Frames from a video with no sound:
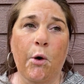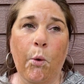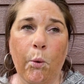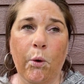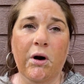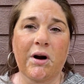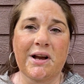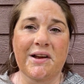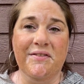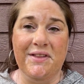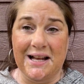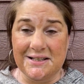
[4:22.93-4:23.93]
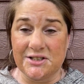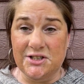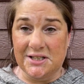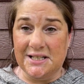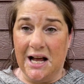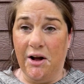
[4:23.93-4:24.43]
or if that's
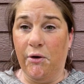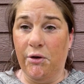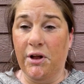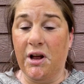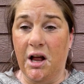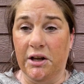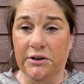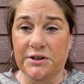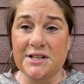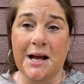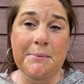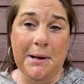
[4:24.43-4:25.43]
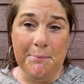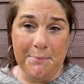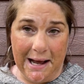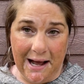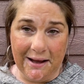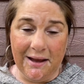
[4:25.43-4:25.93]
just how the color's coming
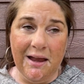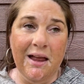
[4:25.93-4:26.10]
back.